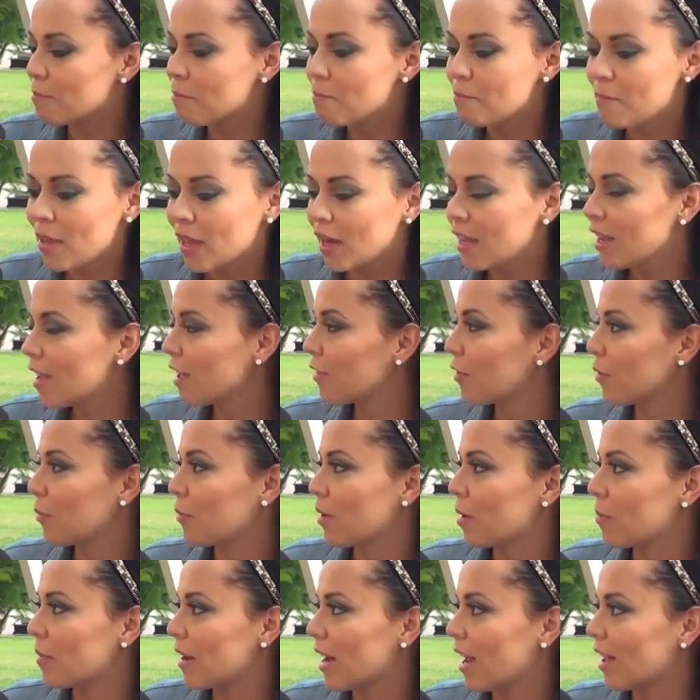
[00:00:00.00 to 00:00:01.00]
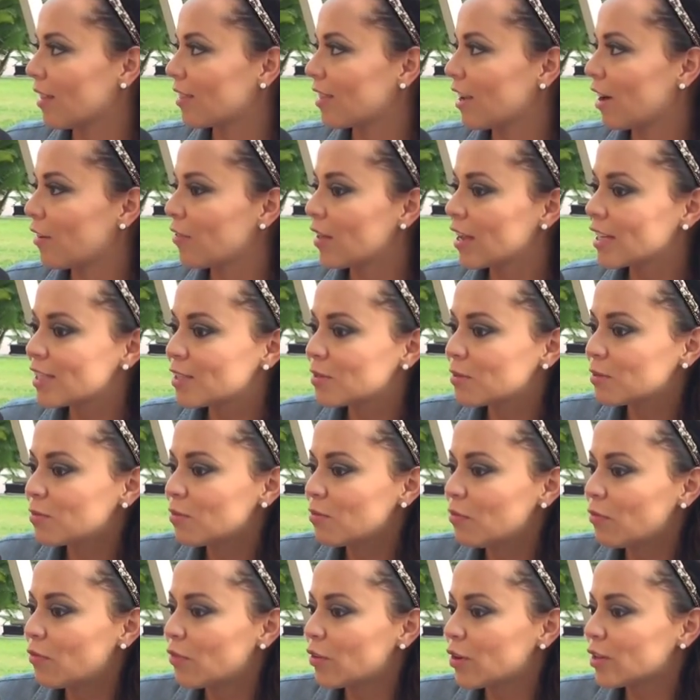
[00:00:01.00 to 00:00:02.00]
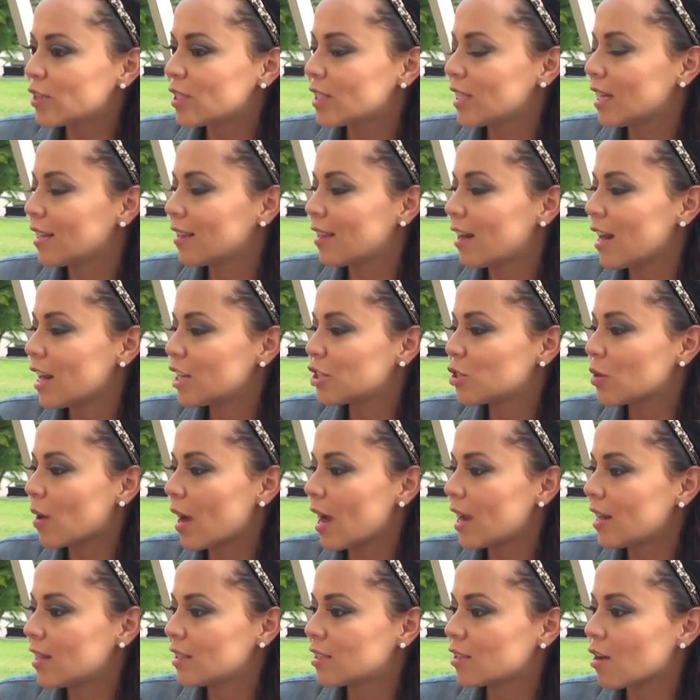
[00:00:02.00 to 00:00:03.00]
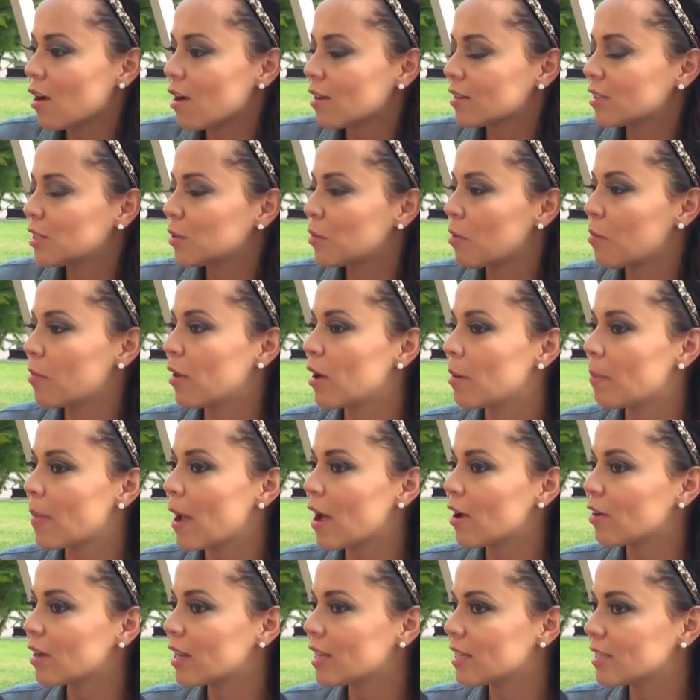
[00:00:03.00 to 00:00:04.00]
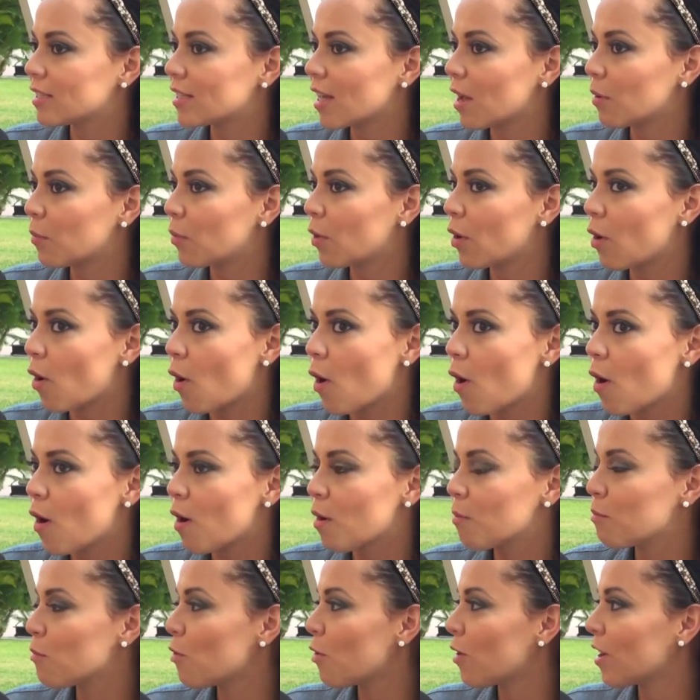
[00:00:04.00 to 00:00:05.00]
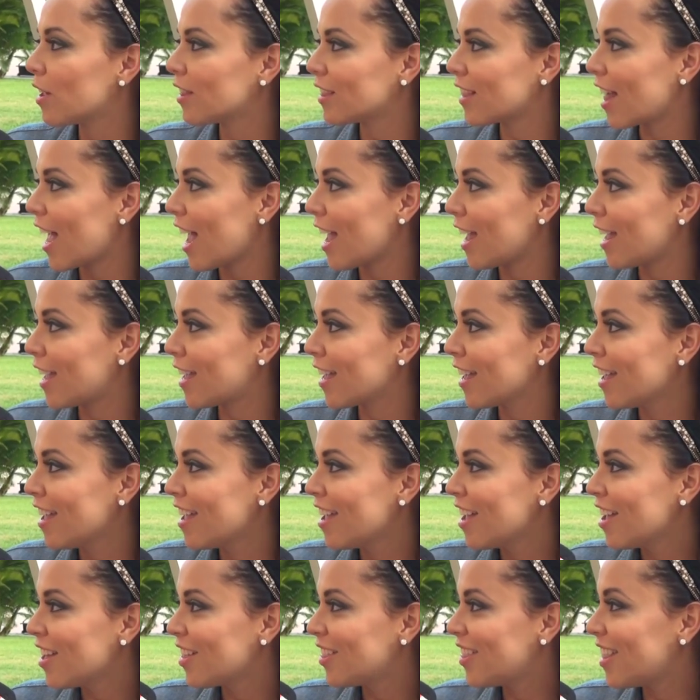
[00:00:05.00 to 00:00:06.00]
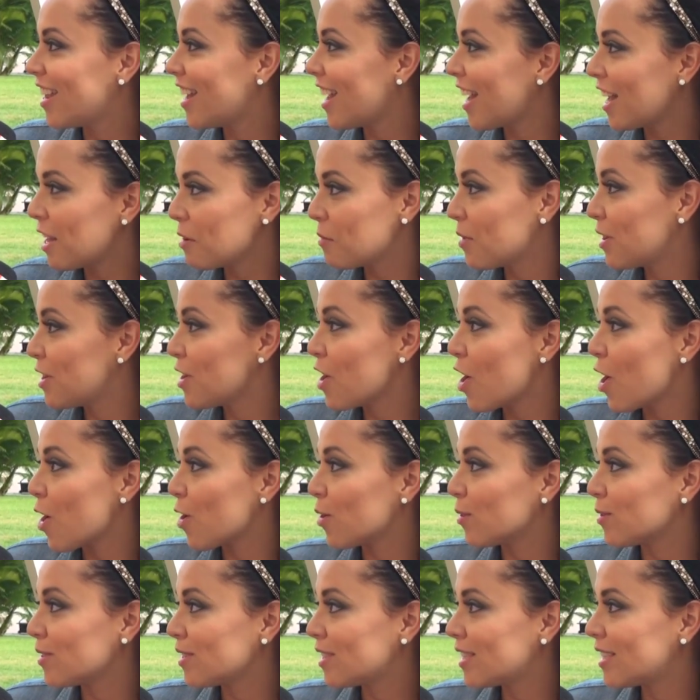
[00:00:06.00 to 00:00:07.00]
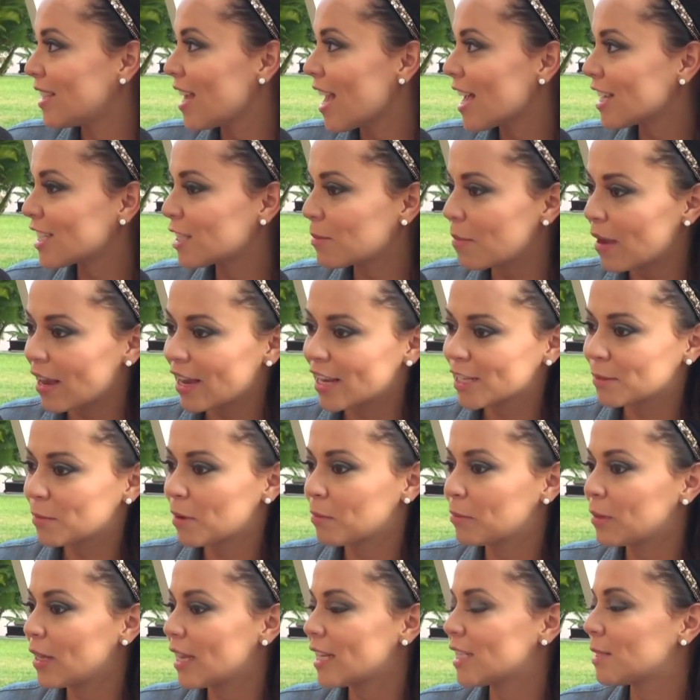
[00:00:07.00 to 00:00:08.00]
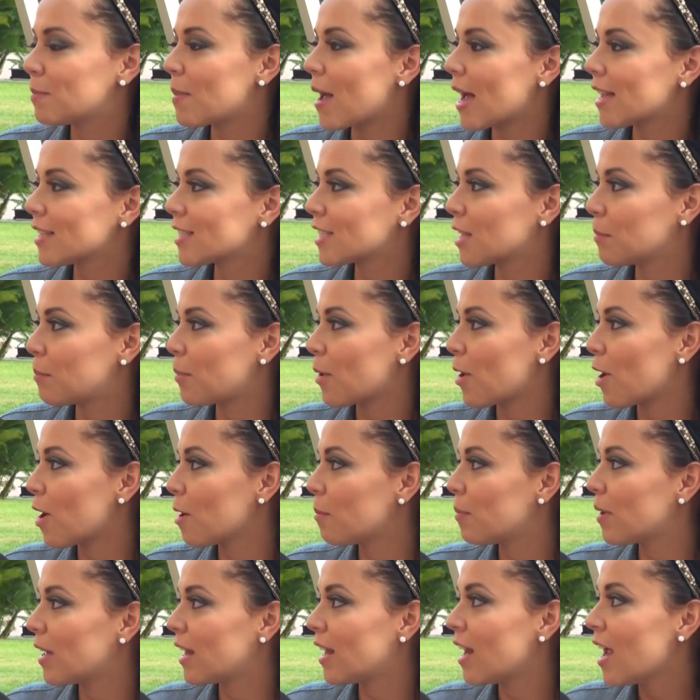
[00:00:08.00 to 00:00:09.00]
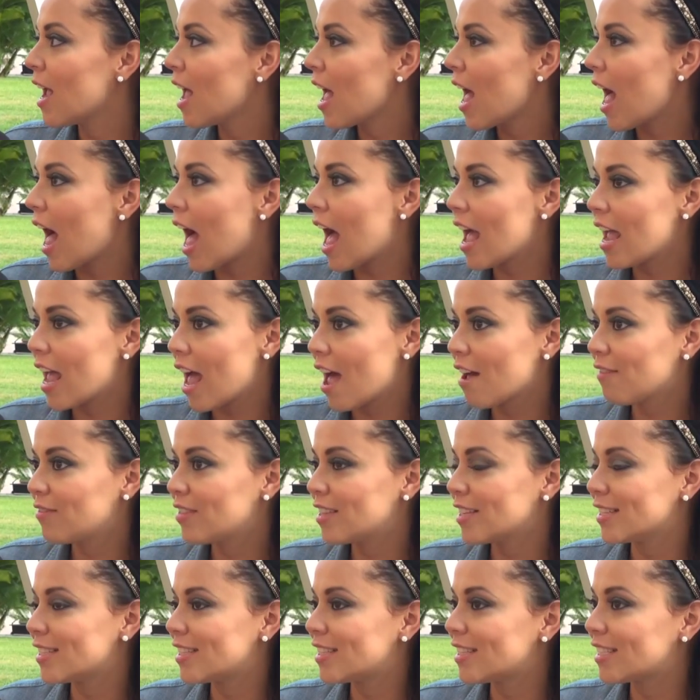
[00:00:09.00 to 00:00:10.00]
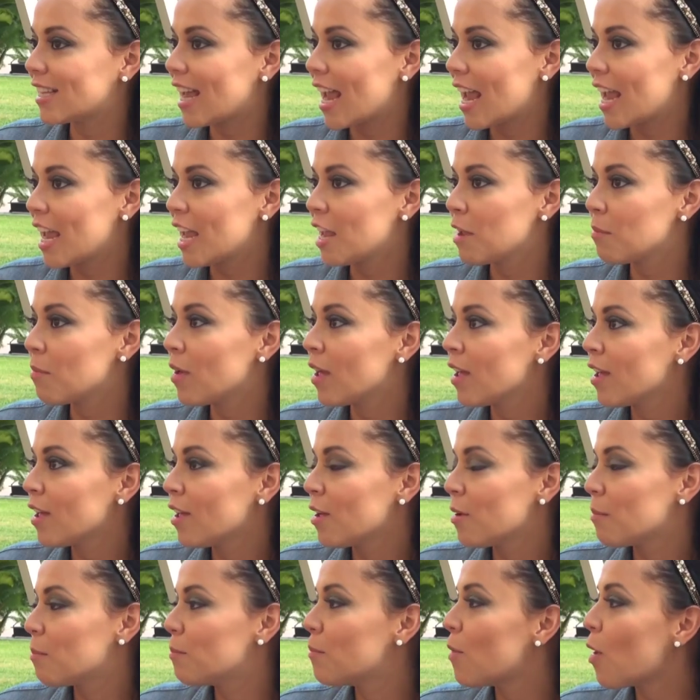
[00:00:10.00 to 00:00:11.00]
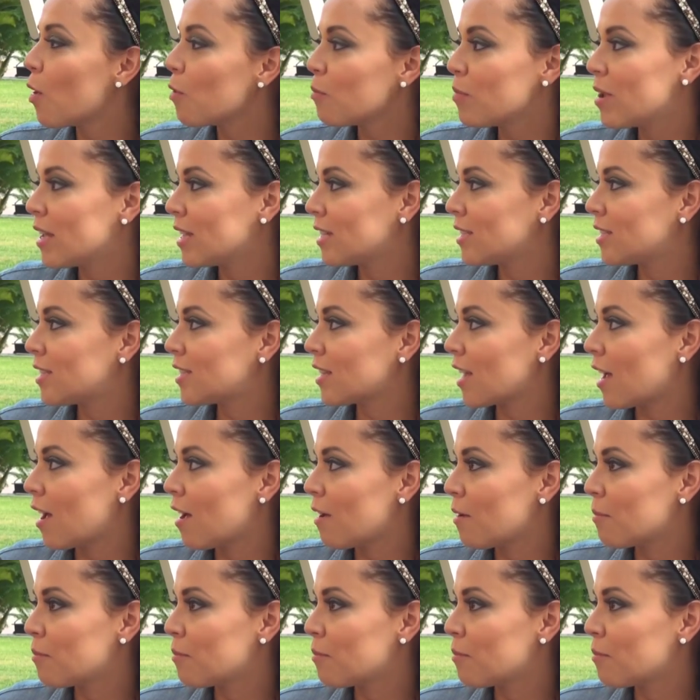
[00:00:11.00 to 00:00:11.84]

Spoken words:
many other women out there. And that's the first thing that I try to talk to women about, is that we're all more alike than anyone knows. Yes, my husband plays basketball, but I have the same moments